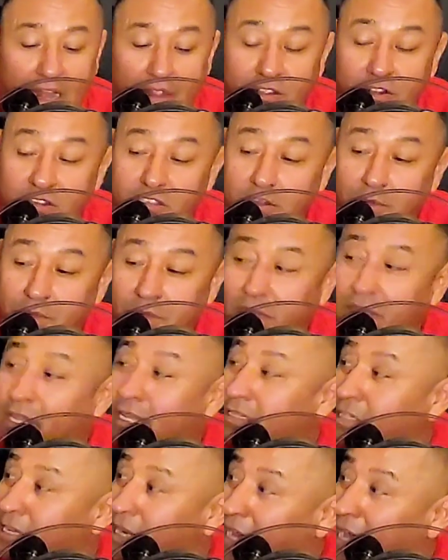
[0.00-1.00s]
there's some good
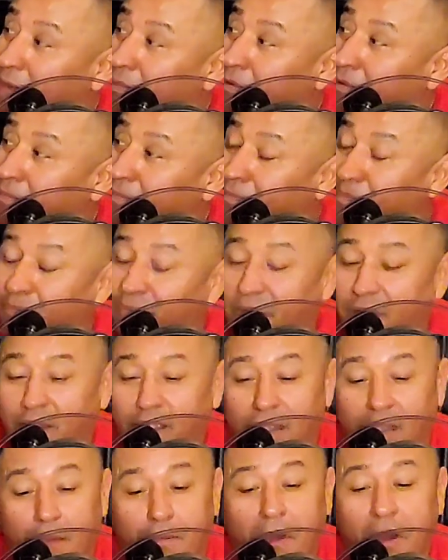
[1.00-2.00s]
things gonna happen.
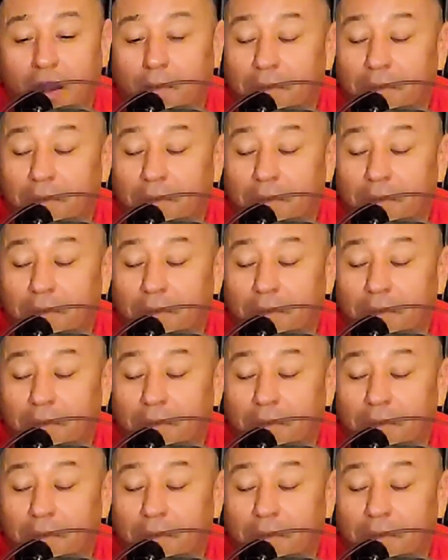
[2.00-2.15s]
I'm all